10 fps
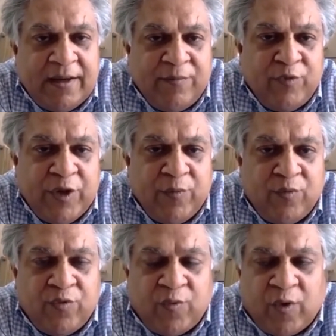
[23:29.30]
we
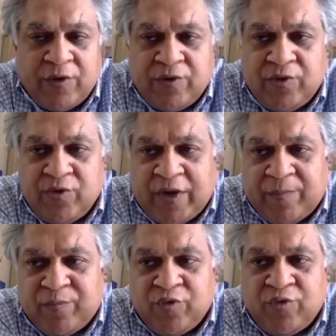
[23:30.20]
would want to do
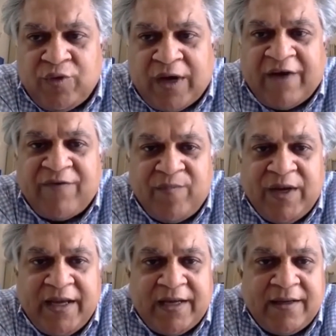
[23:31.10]
up to
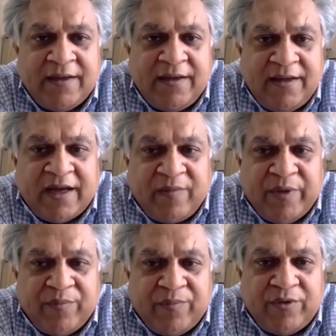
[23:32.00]
500,000 young
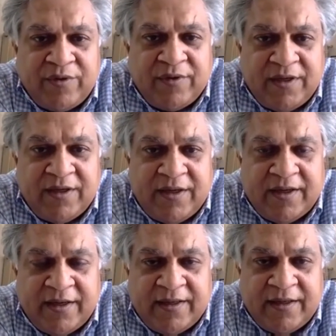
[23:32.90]
people
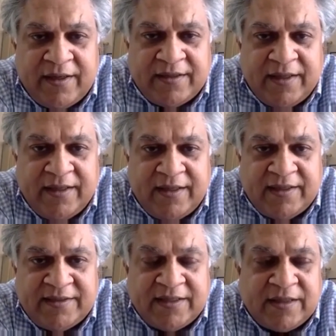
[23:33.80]
in
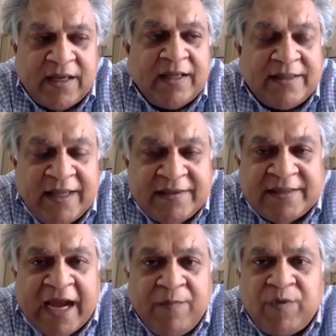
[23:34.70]
these things. This
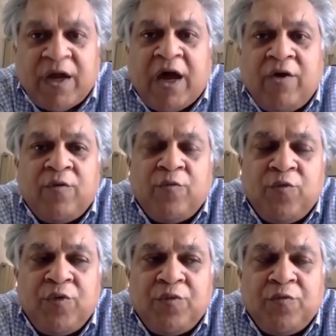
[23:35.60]
time now
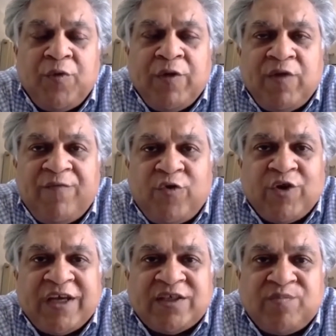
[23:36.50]
we will
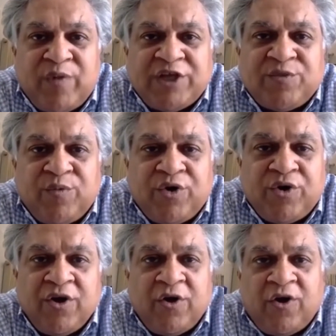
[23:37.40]
focus much
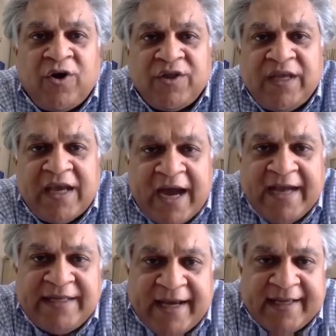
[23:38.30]
more on the
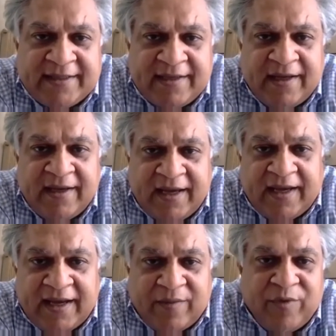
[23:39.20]
high-tech
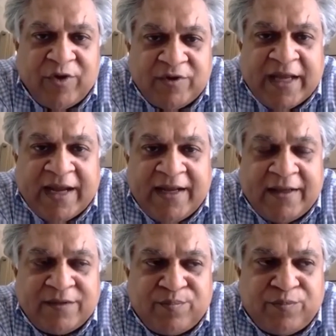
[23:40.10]
area, because that
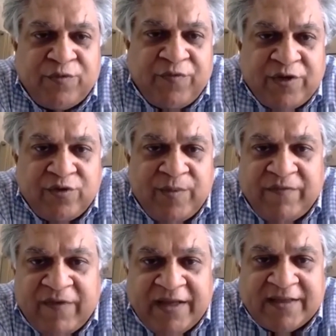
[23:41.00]
has proven to be
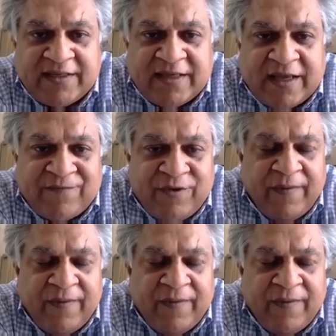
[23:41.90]
very successful.